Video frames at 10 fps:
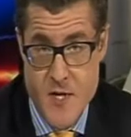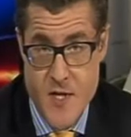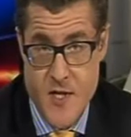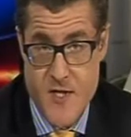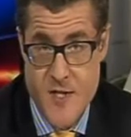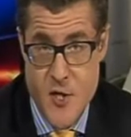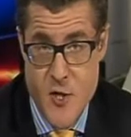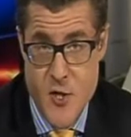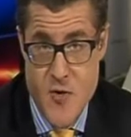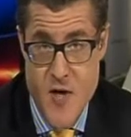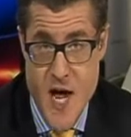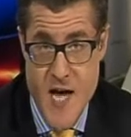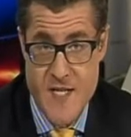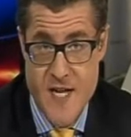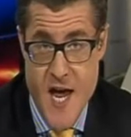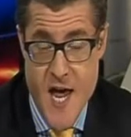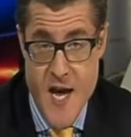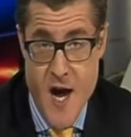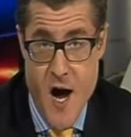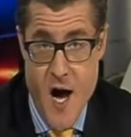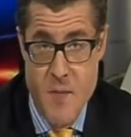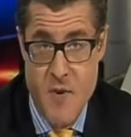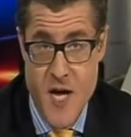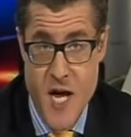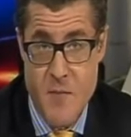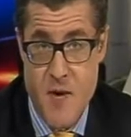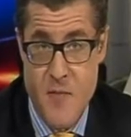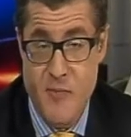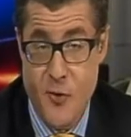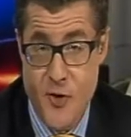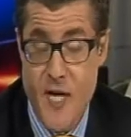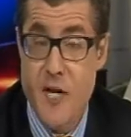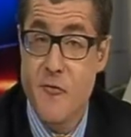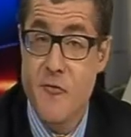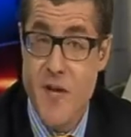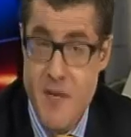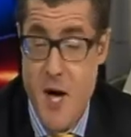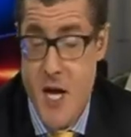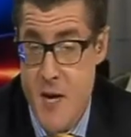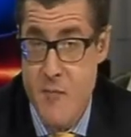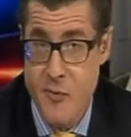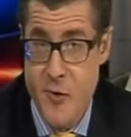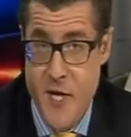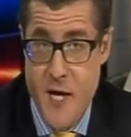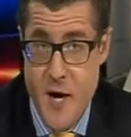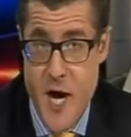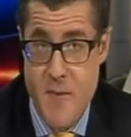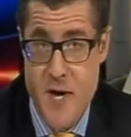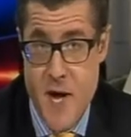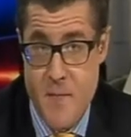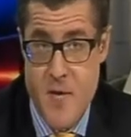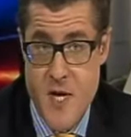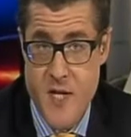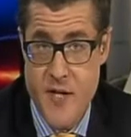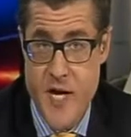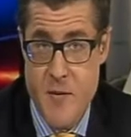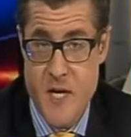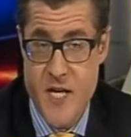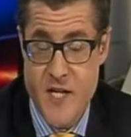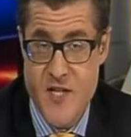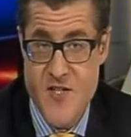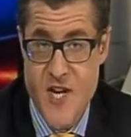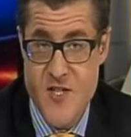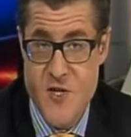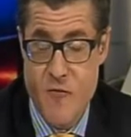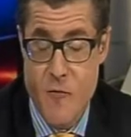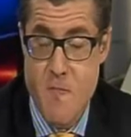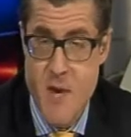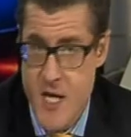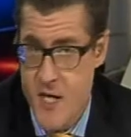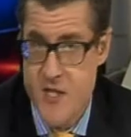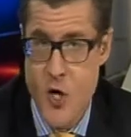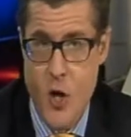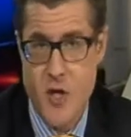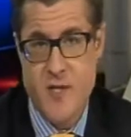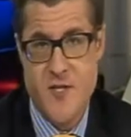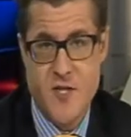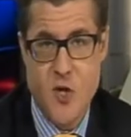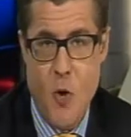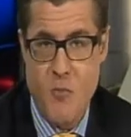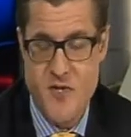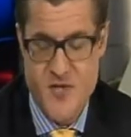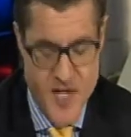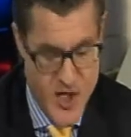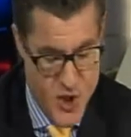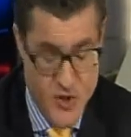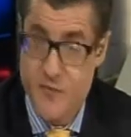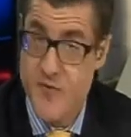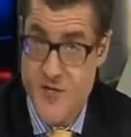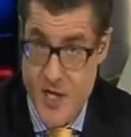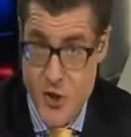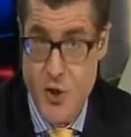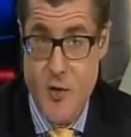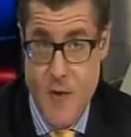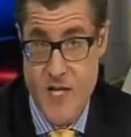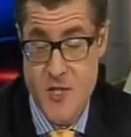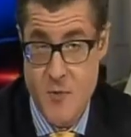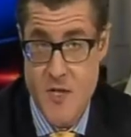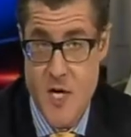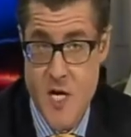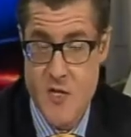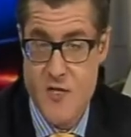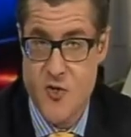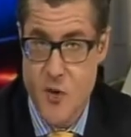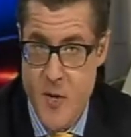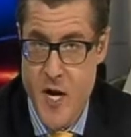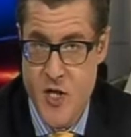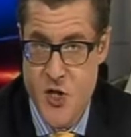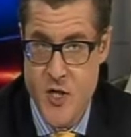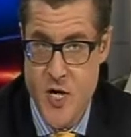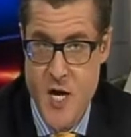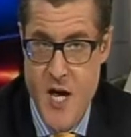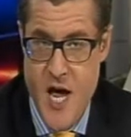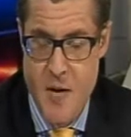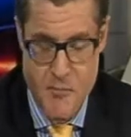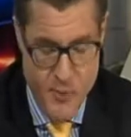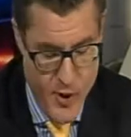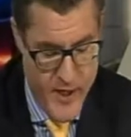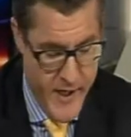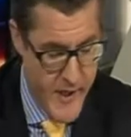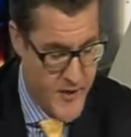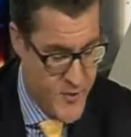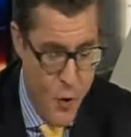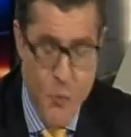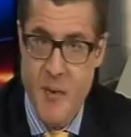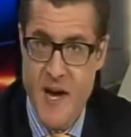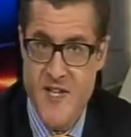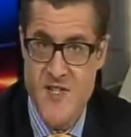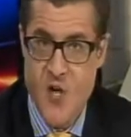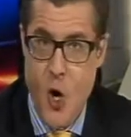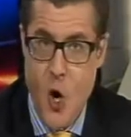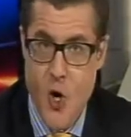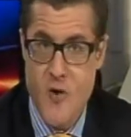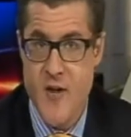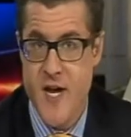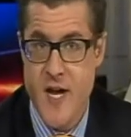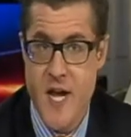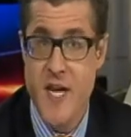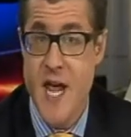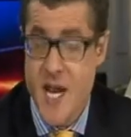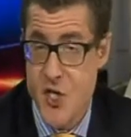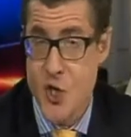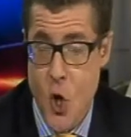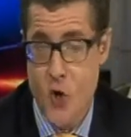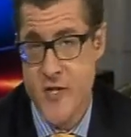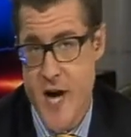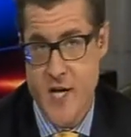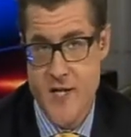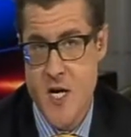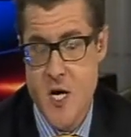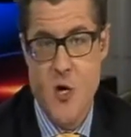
I can tell you that an IBM employee, a female employee at IBM, claiming in excess of $1 million in compensation for sexual harassment, discrimination and bullying, and it's all based on the alleged conduct